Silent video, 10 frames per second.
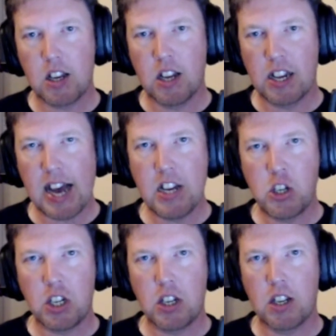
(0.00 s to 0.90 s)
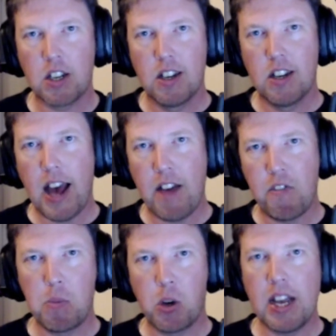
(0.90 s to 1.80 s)
gauging
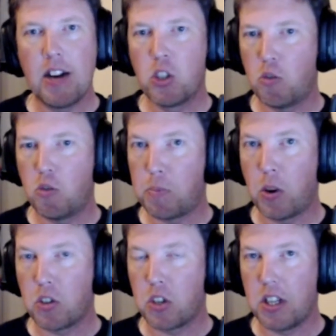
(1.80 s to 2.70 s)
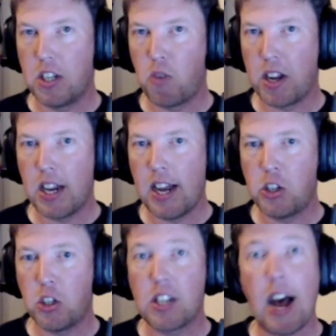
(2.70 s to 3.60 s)
everybody else's response to these
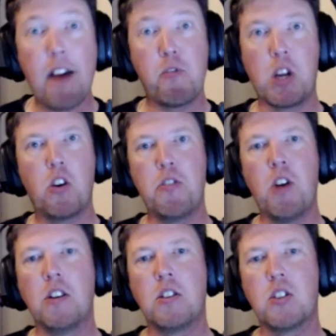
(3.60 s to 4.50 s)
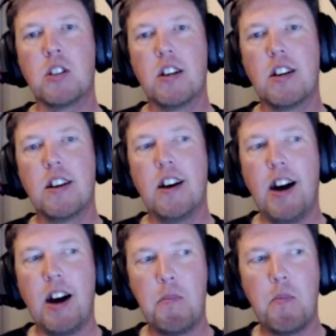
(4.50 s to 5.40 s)
regulations. Have we got it right?
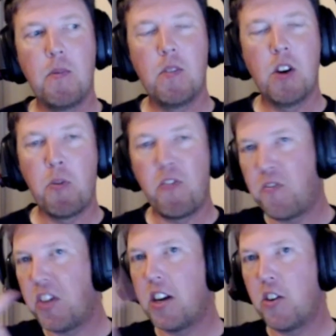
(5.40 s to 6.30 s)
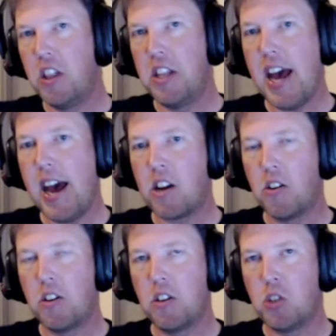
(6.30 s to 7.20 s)
A finger in the air
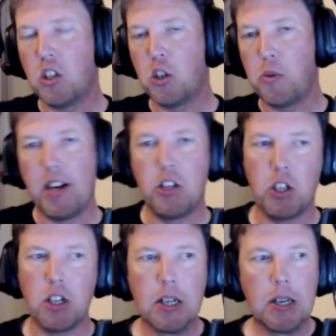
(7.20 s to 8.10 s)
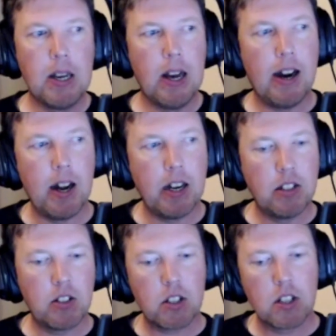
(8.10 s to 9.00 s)
kind of situation. And